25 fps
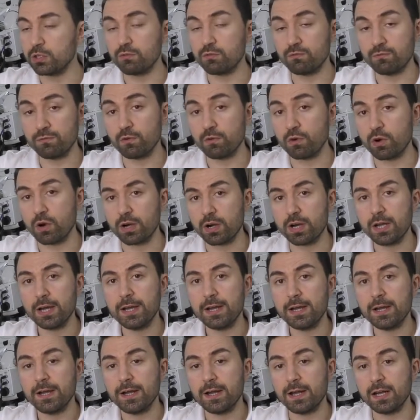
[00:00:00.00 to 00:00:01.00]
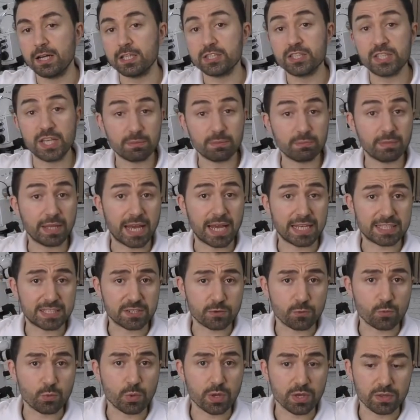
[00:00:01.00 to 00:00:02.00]
for a
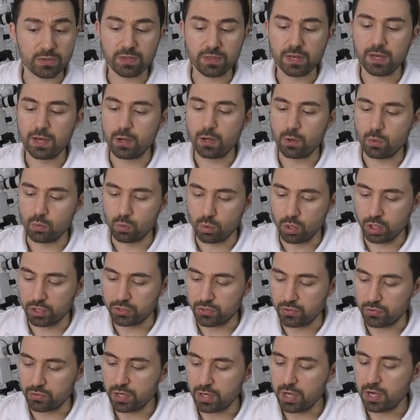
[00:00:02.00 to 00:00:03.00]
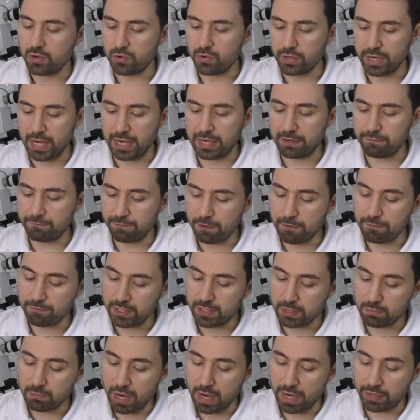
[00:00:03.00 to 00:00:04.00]
sandblaster with water. Regarding
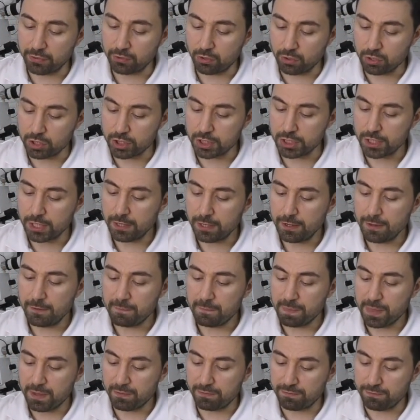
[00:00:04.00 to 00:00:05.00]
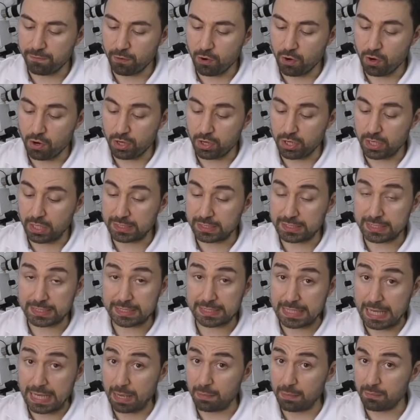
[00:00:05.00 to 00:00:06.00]
50 microns, for
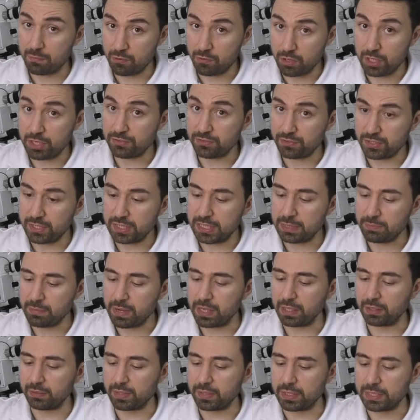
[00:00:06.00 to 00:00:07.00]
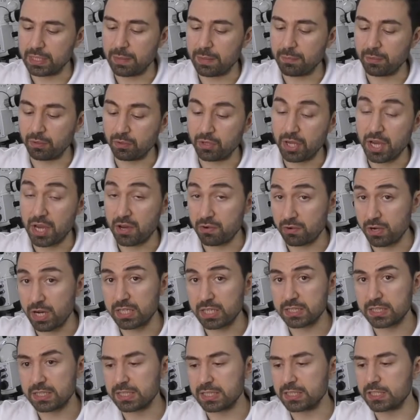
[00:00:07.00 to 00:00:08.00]
some really thin enamel
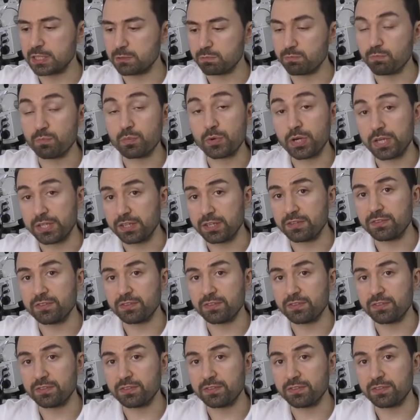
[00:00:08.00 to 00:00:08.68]
areas, it's pretty